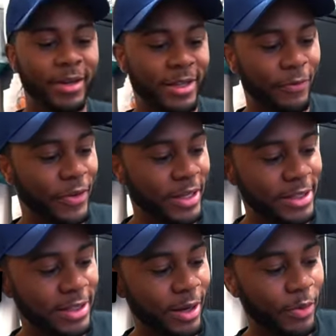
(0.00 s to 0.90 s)
I think this
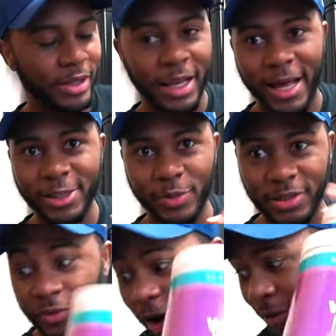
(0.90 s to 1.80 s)
is like one of the last ones
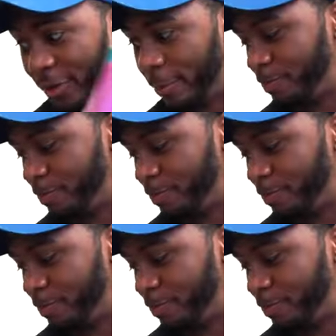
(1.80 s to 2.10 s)
I've got of it.